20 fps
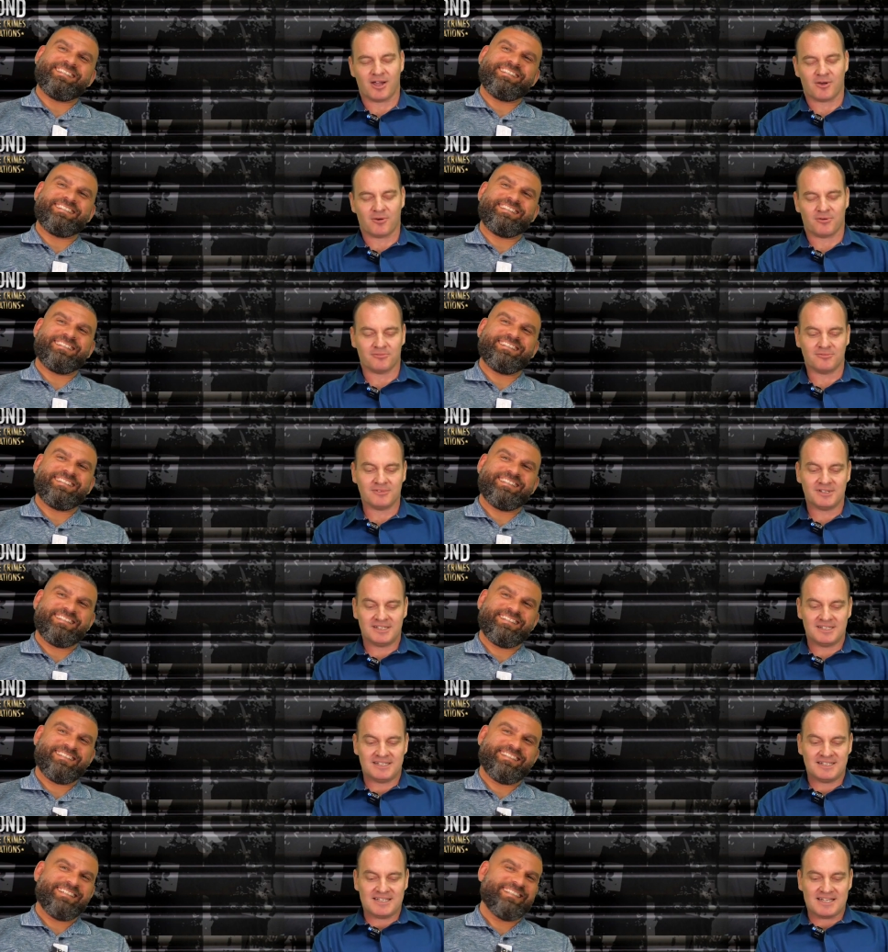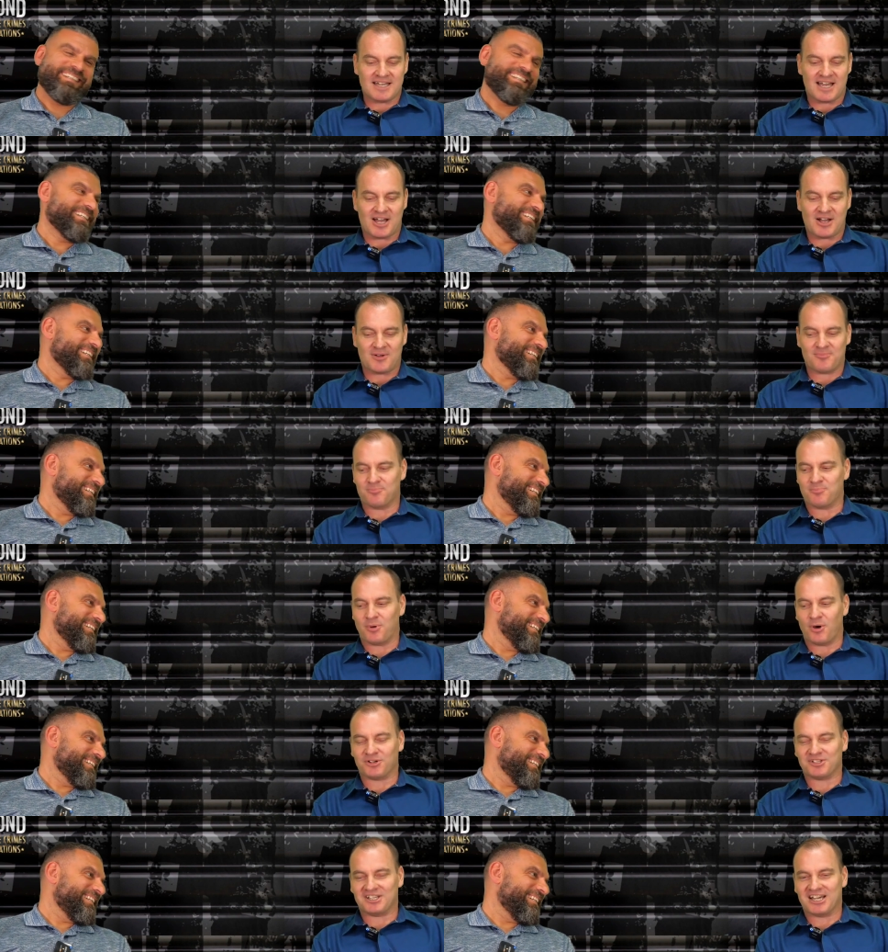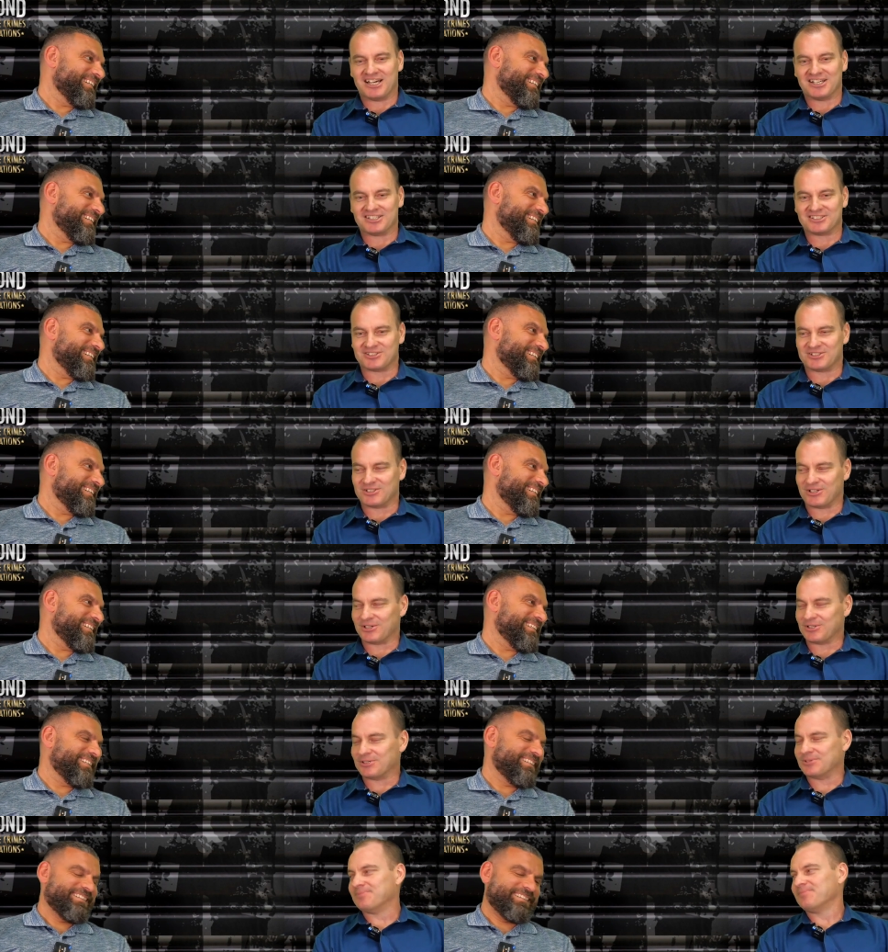Speaker 1: our um, podcast.
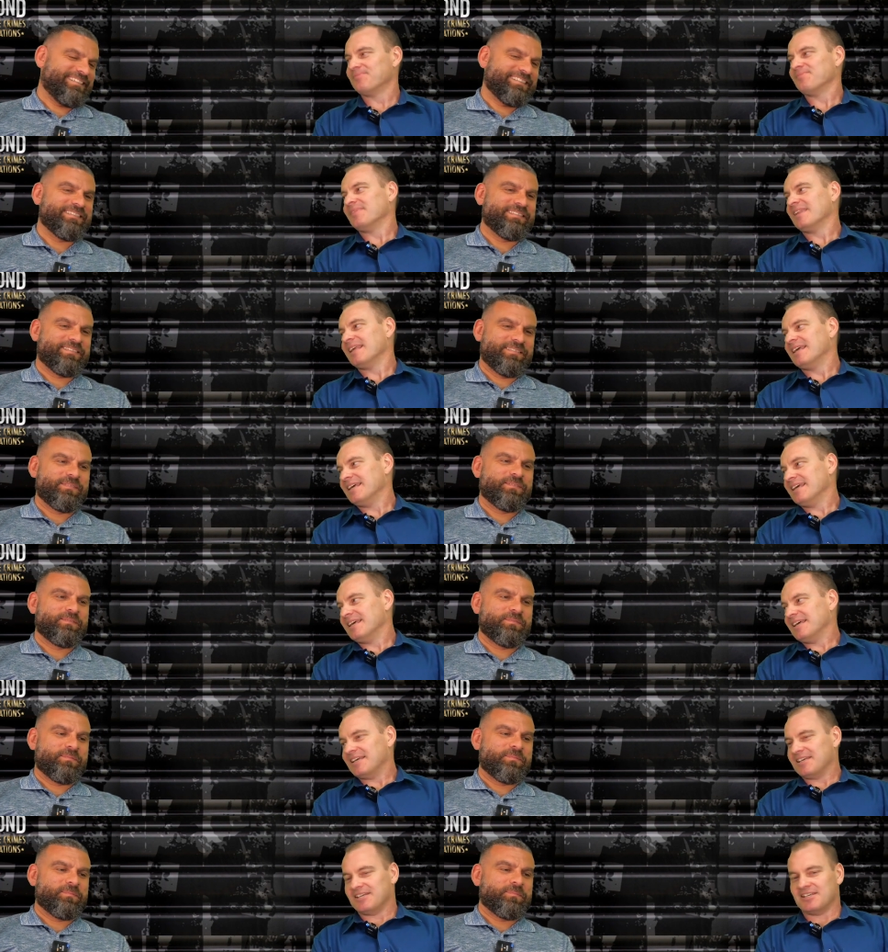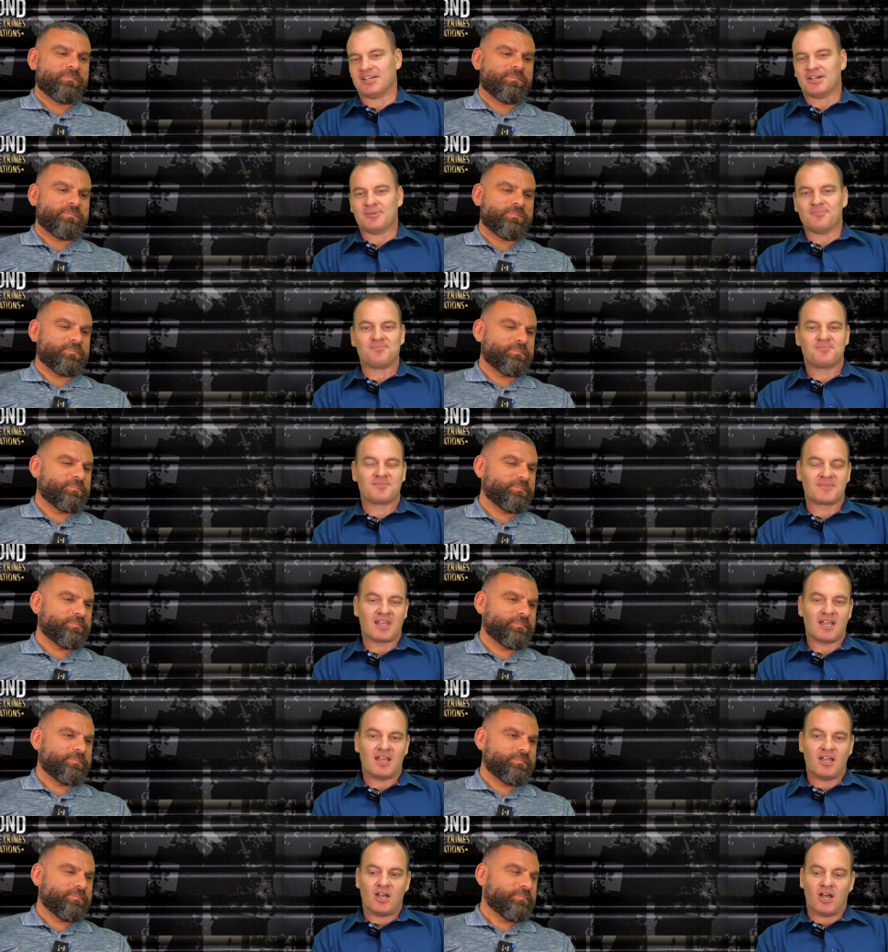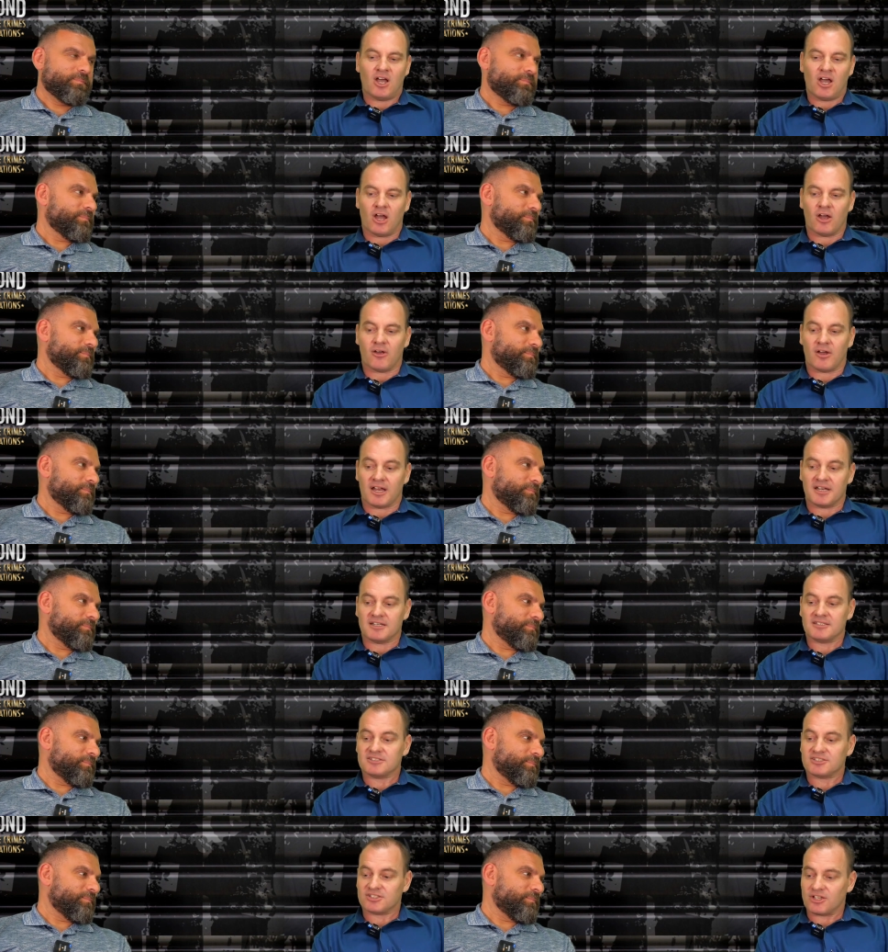So, yeah. All
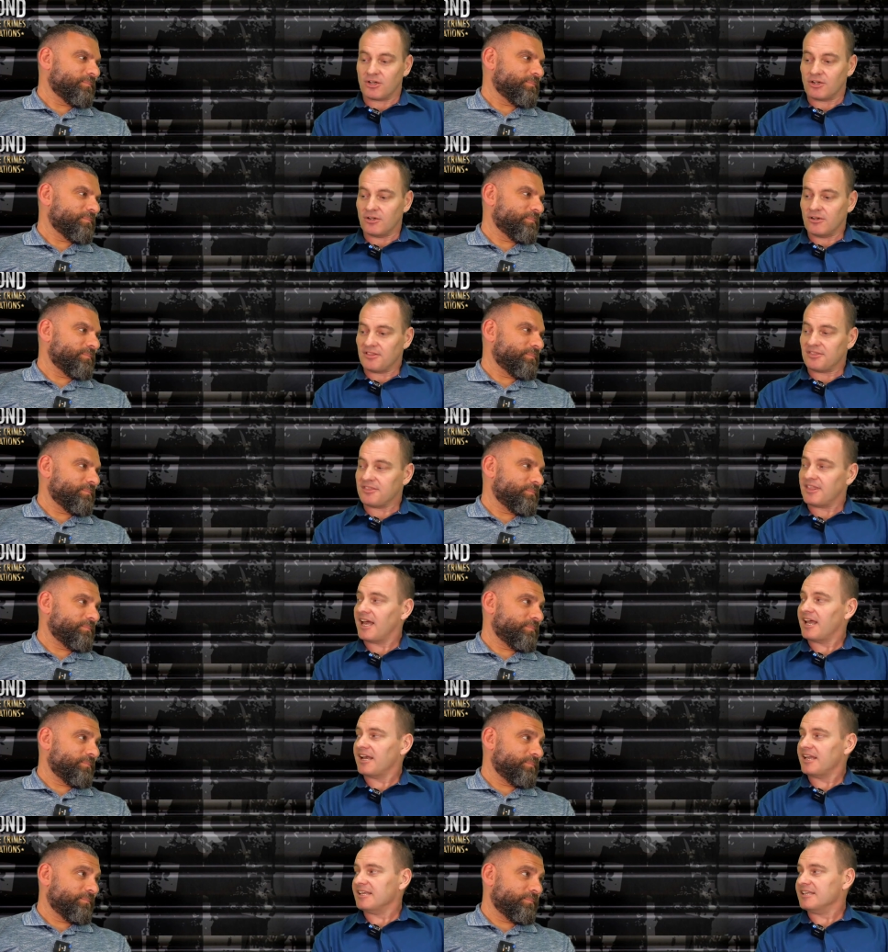right. So, that